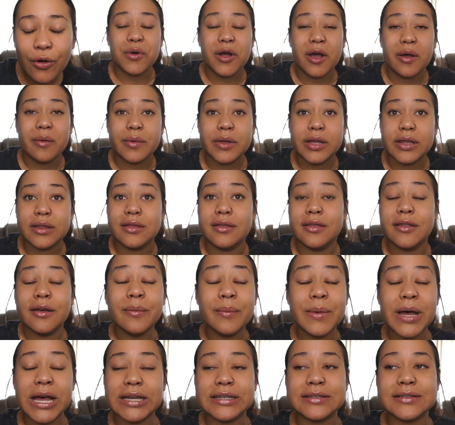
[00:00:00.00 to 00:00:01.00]
Probably the
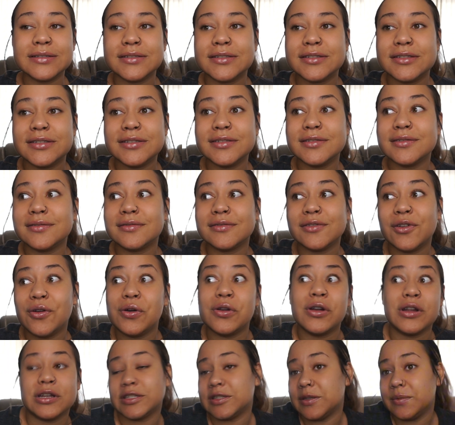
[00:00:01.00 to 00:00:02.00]
best
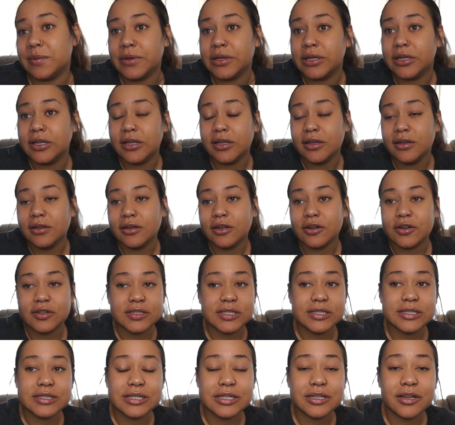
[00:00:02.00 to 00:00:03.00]
colonoscopy
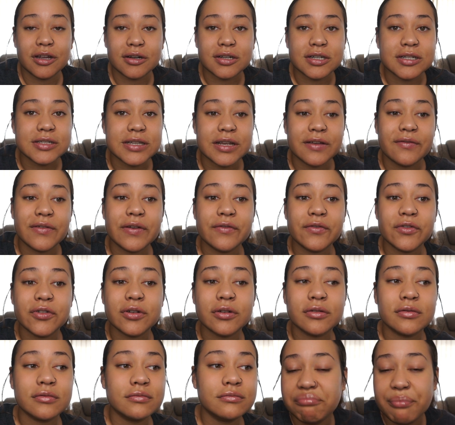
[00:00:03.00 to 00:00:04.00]
nurses and doctors I've
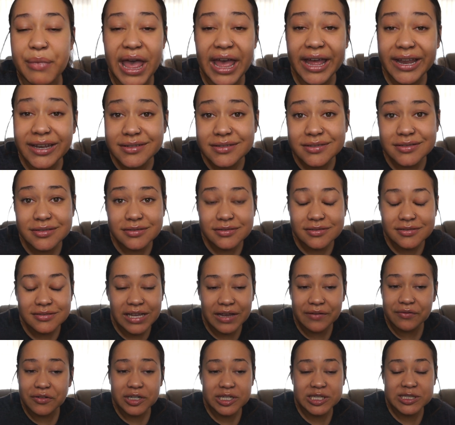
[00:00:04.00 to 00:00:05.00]
ever met,
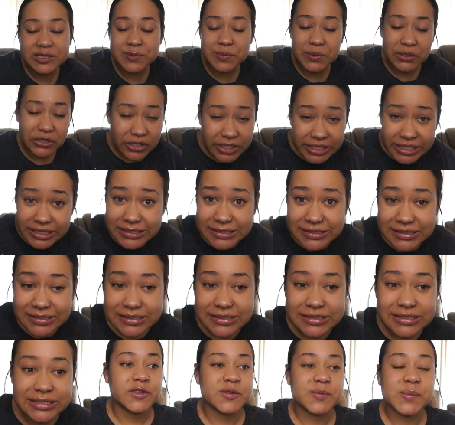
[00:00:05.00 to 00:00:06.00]
ever experienced.